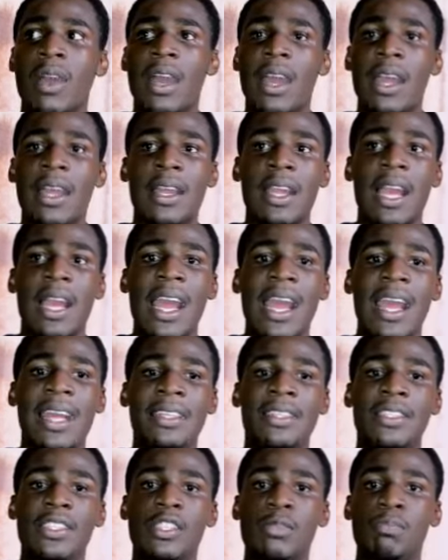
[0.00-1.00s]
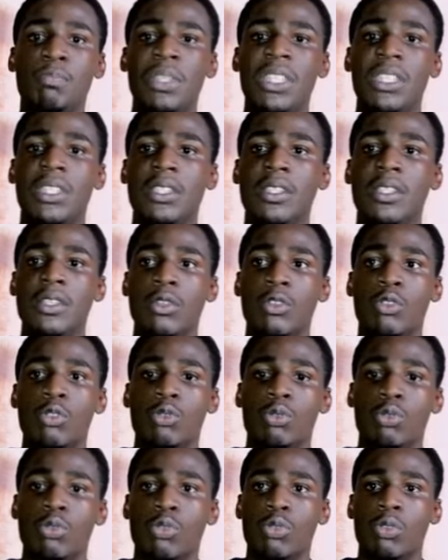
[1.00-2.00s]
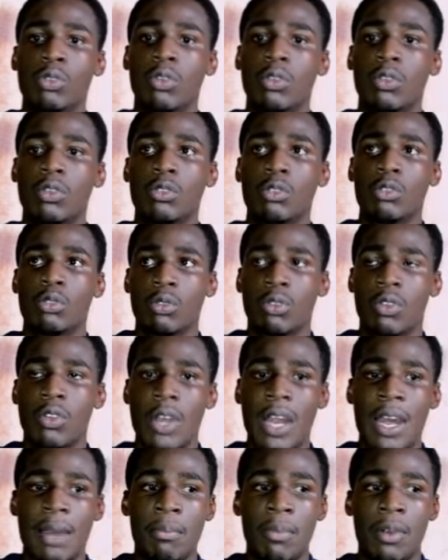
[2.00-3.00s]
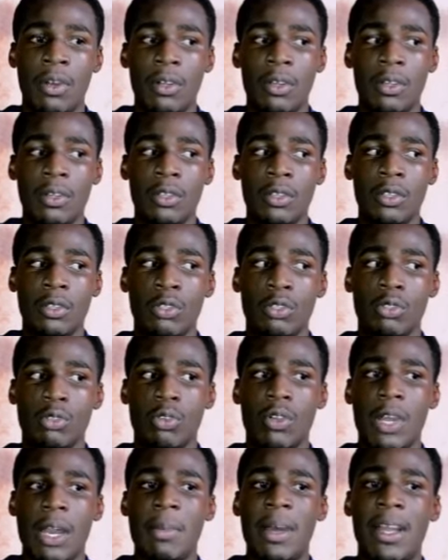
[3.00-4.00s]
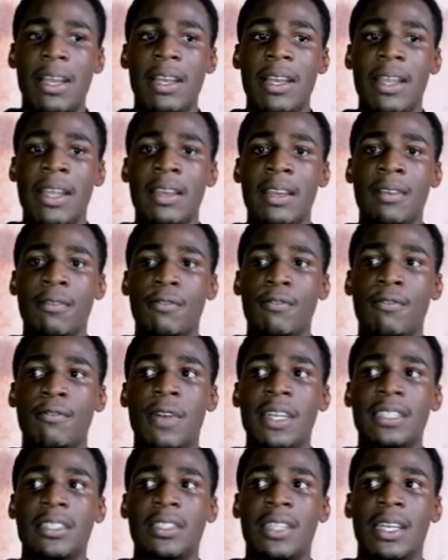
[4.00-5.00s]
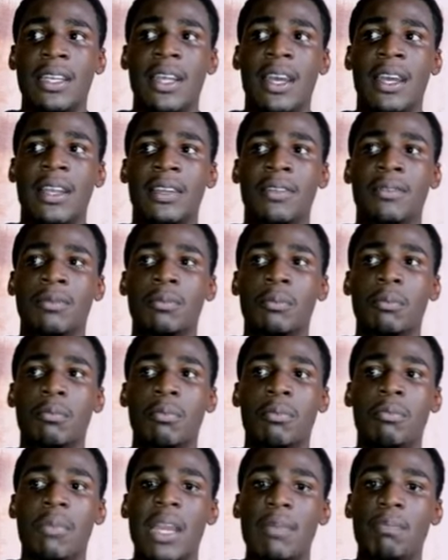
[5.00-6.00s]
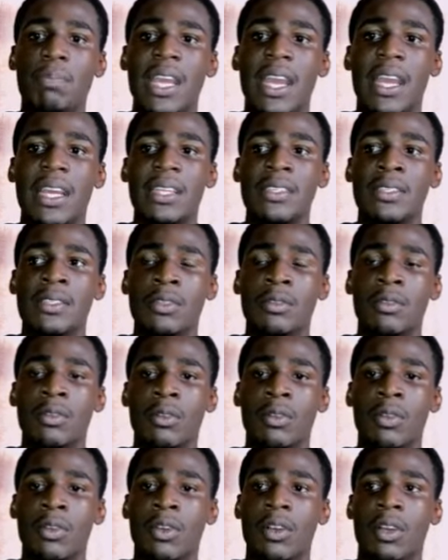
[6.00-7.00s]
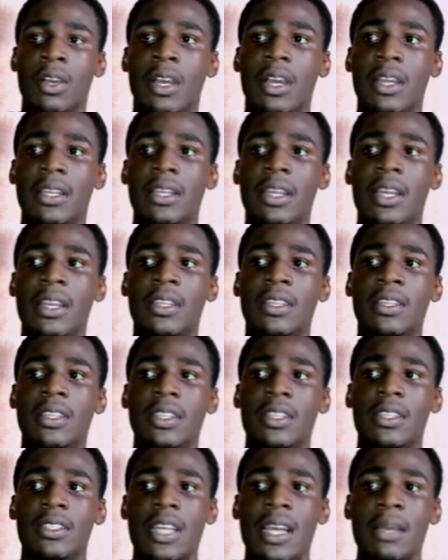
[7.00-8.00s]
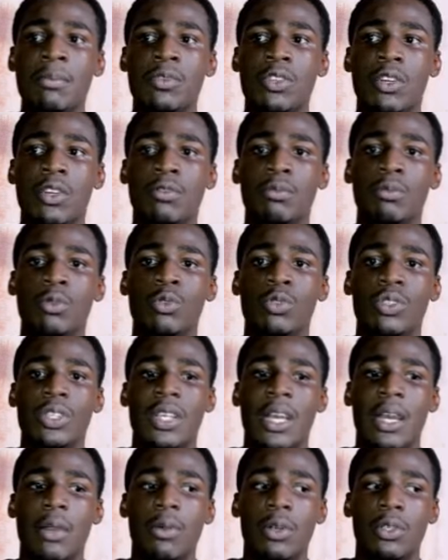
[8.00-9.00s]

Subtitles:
I had the speed to to grab and learn faster than my peers. And then in terms of music,